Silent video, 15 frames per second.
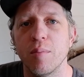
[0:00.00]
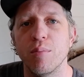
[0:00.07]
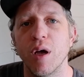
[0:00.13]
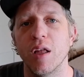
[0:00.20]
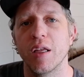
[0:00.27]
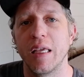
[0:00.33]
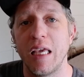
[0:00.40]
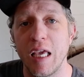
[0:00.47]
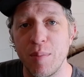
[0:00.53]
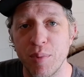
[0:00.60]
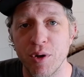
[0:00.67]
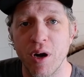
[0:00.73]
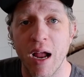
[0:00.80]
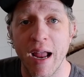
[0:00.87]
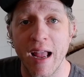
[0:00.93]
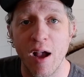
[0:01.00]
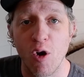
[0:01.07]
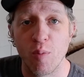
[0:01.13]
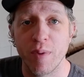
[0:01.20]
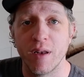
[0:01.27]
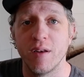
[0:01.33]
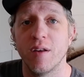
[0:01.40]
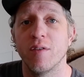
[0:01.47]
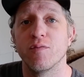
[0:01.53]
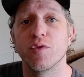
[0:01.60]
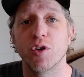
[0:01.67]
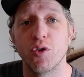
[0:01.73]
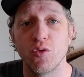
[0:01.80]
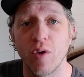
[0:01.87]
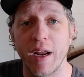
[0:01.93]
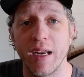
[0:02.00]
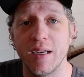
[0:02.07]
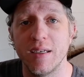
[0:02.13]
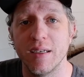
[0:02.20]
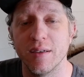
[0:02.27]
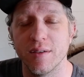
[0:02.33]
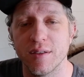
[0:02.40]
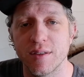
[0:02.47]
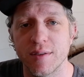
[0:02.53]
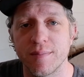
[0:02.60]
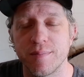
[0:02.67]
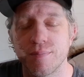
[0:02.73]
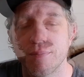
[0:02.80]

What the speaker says: but keep your eye open for great deals.